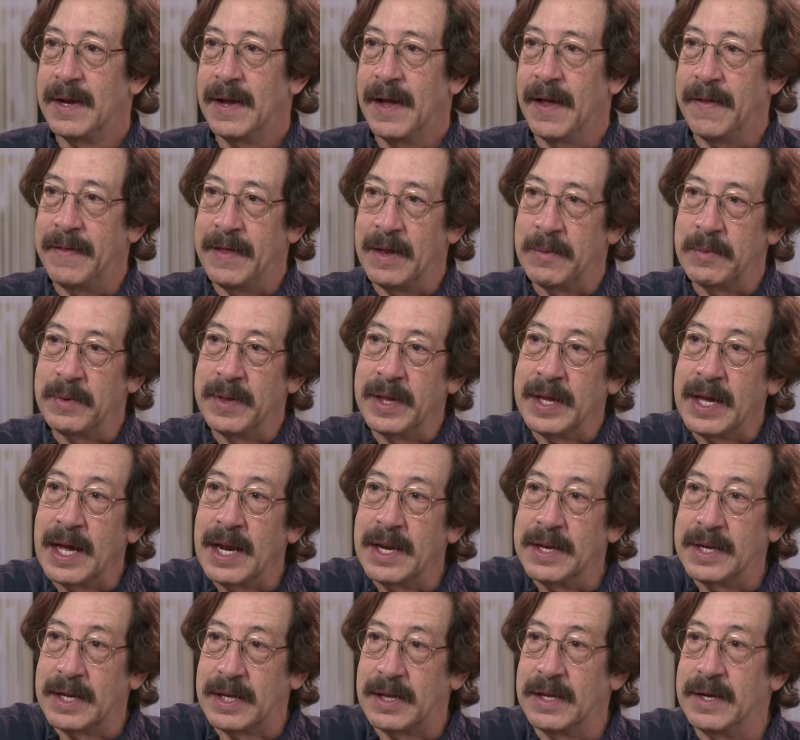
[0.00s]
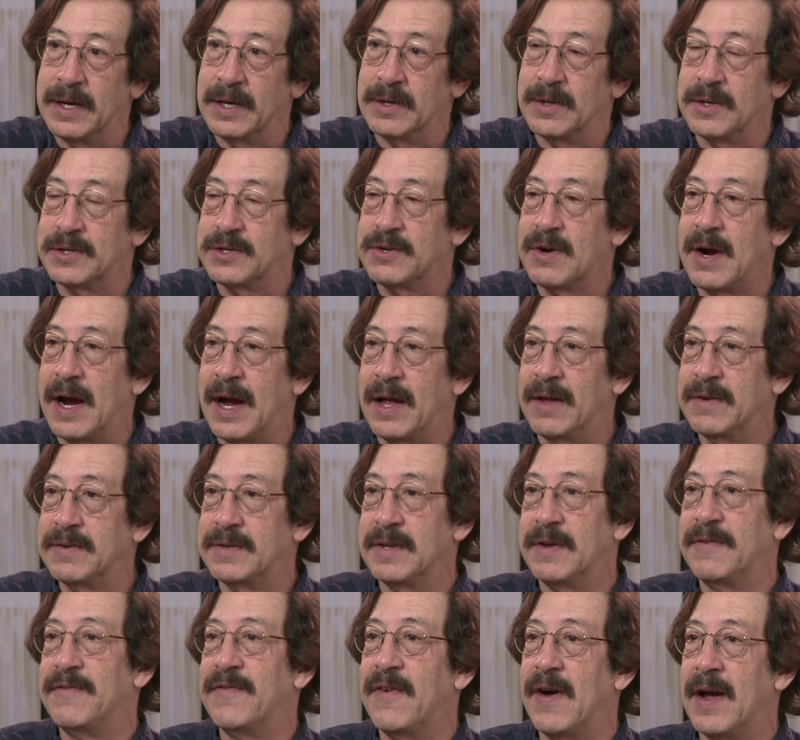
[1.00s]
And then when they get into clinical trials,
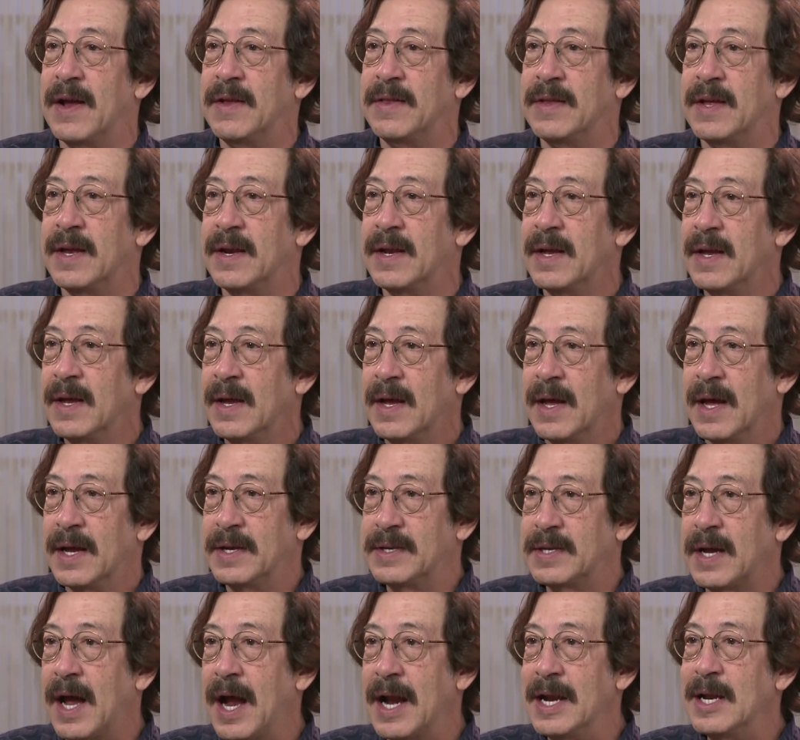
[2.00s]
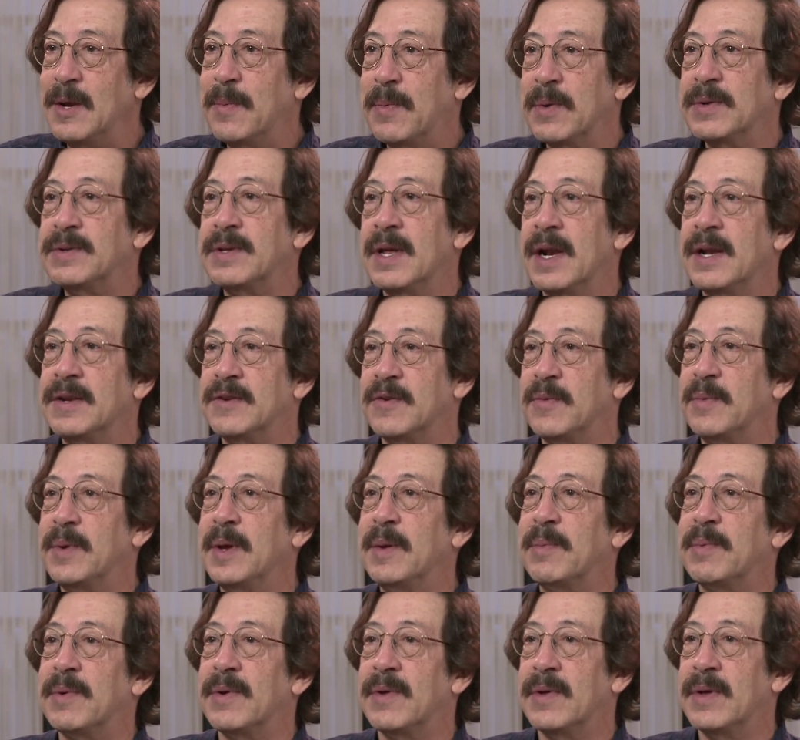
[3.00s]
they find that a tiny percentage of
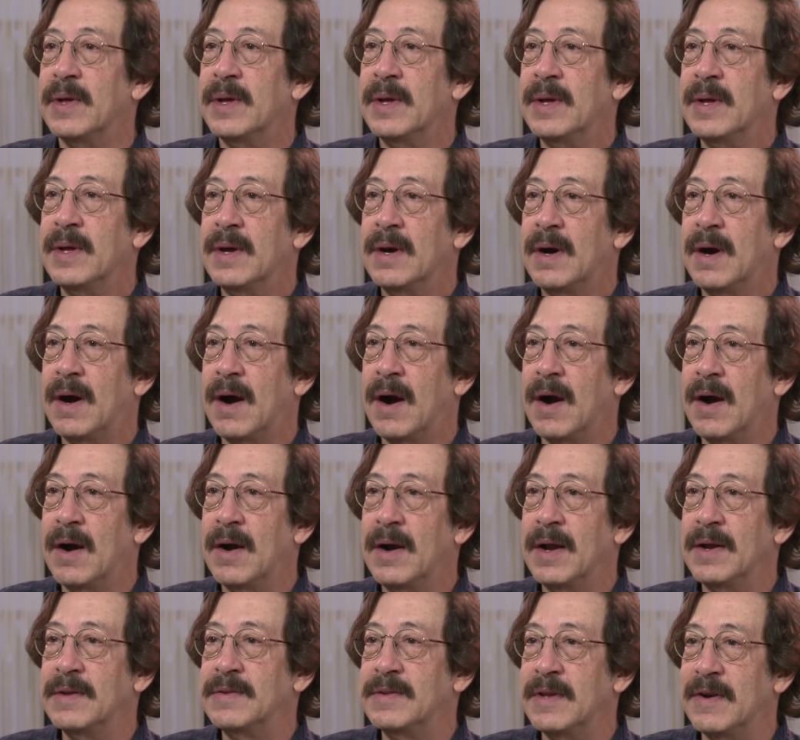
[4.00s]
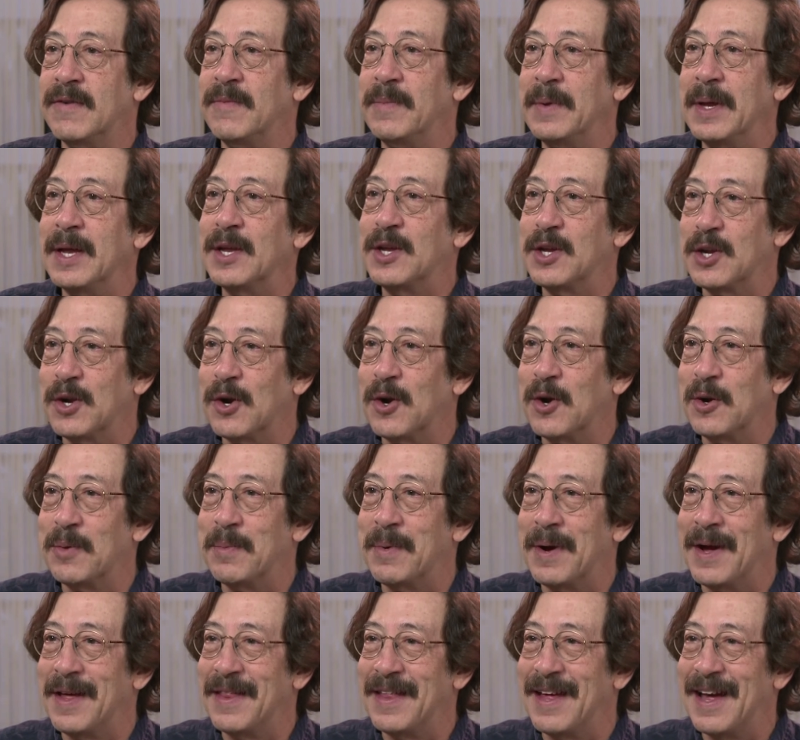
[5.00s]
people are, instead of being cured
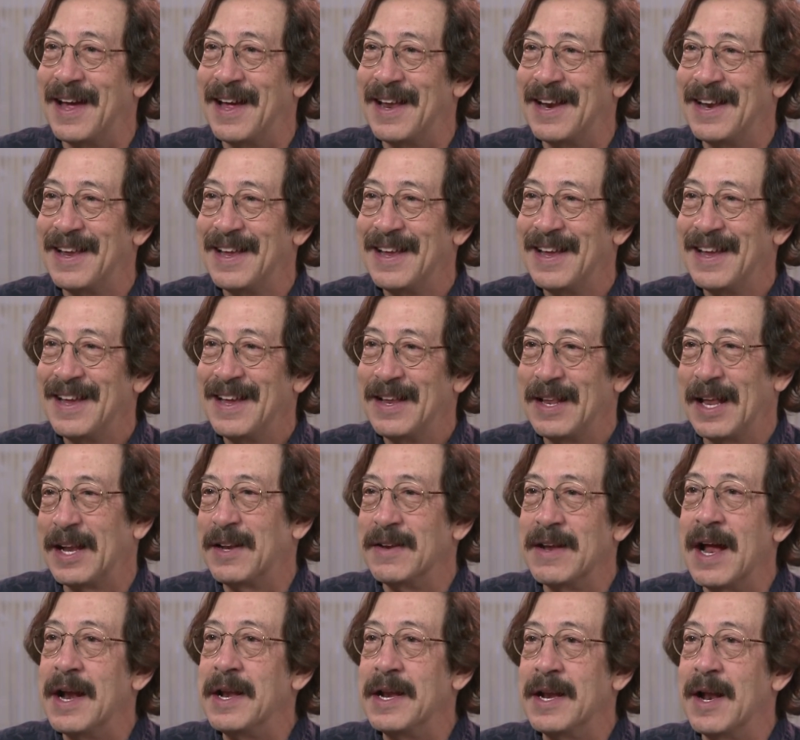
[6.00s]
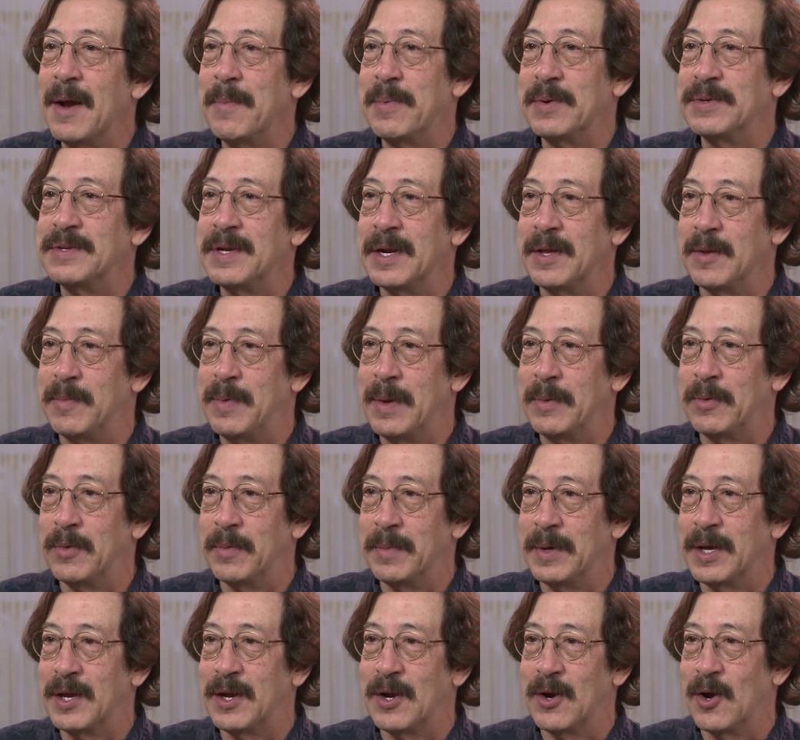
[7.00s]
by that, like 99% of the people would
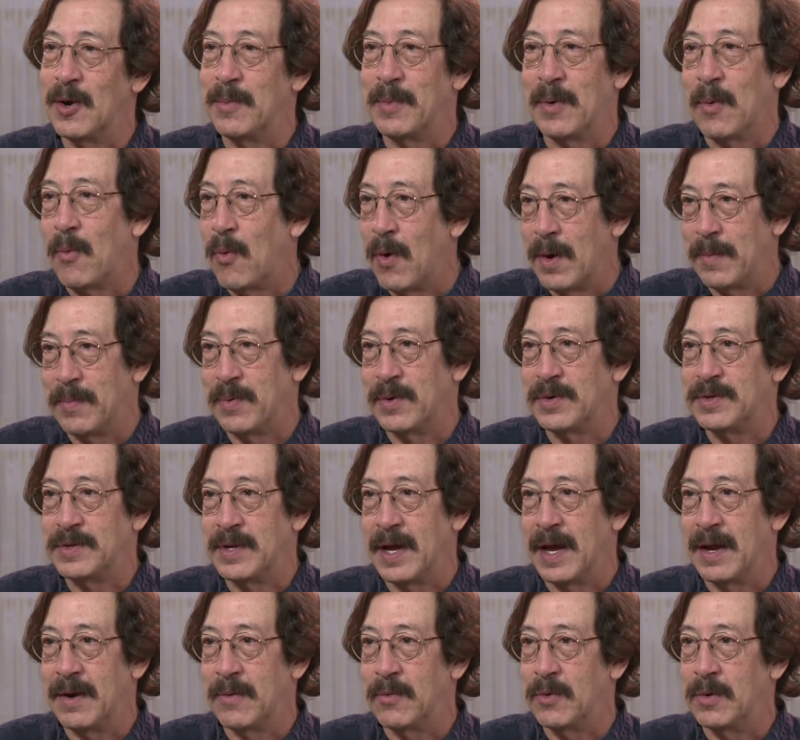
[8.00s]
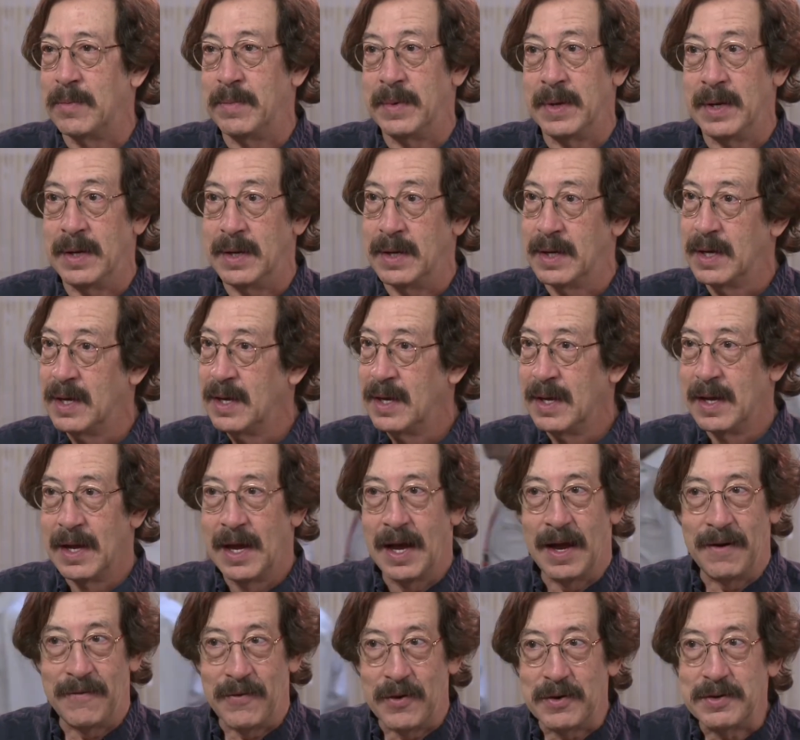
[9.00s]
be cured, but 1% would be
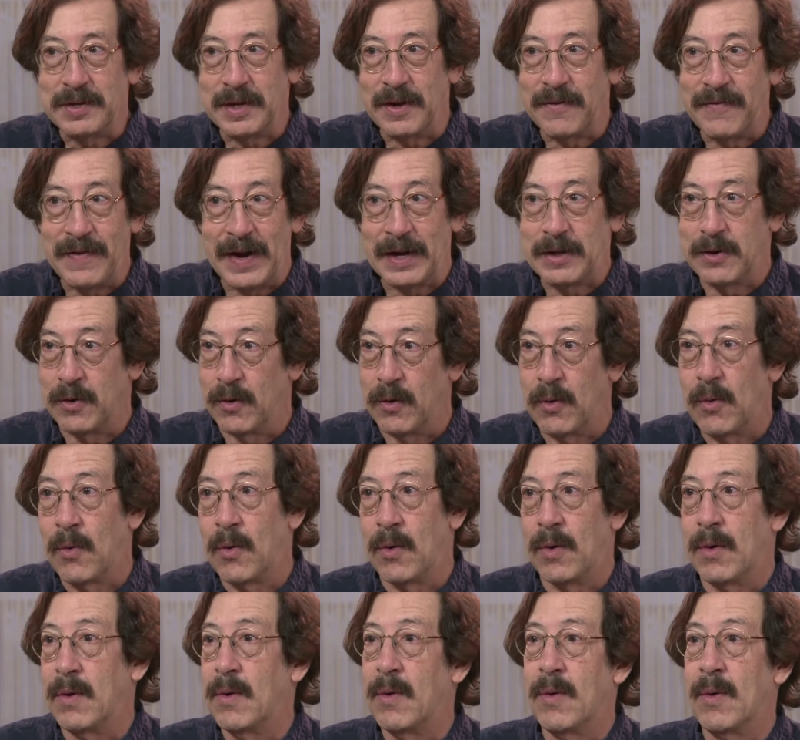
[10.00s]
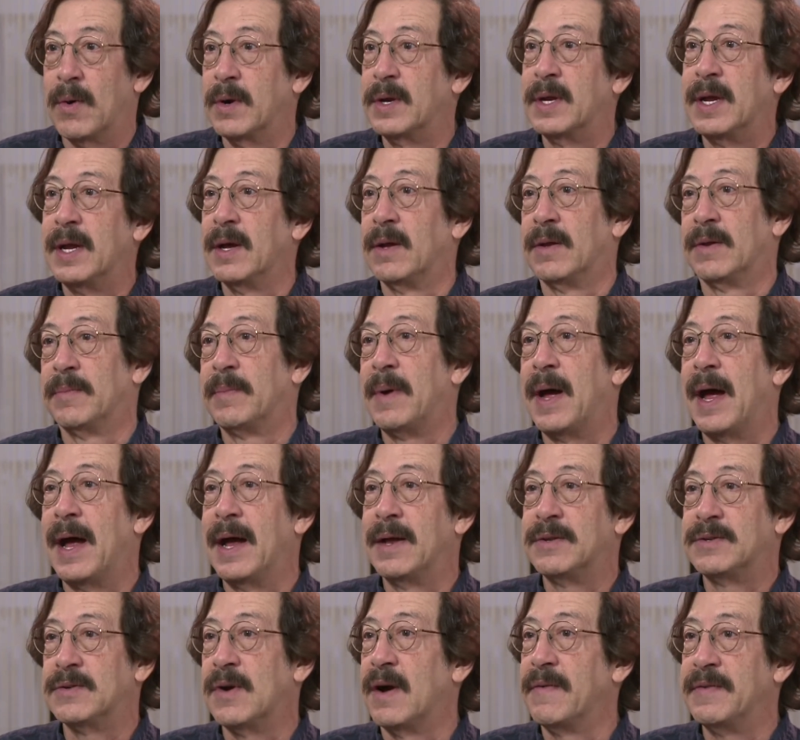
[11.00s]
adversely affected or killed by
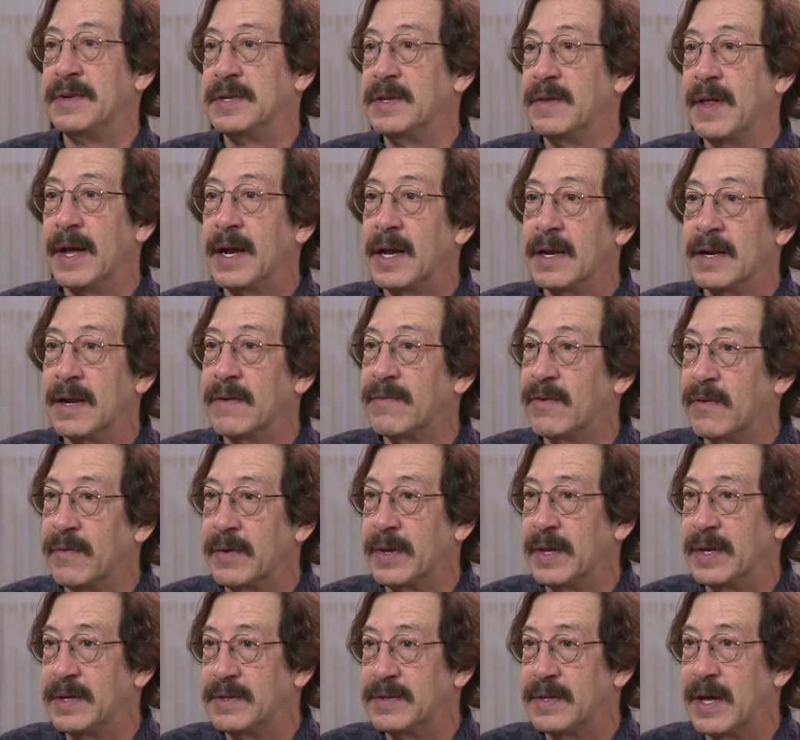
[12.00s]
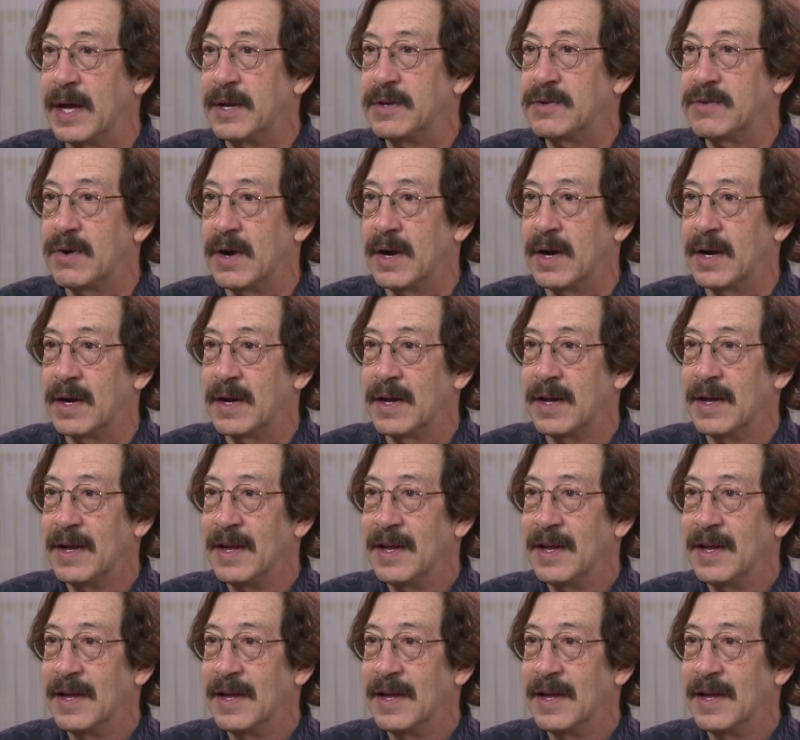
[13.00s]
it. So obviously they can never release that drug.